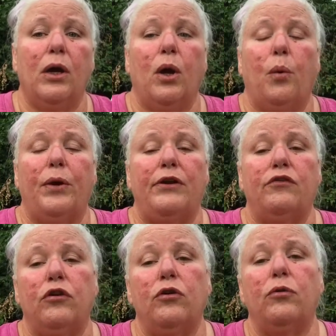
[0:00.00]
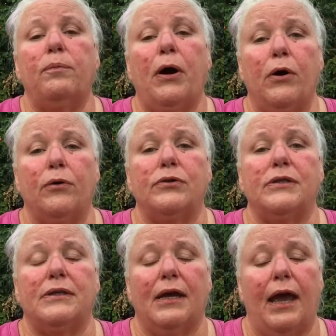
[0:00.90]
we do
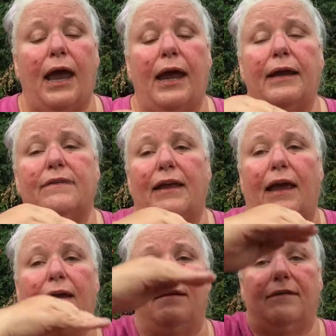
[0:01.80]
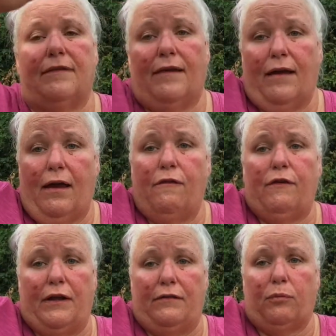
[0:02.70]
post a day's
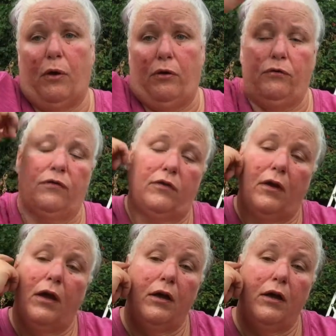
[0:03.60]
events post.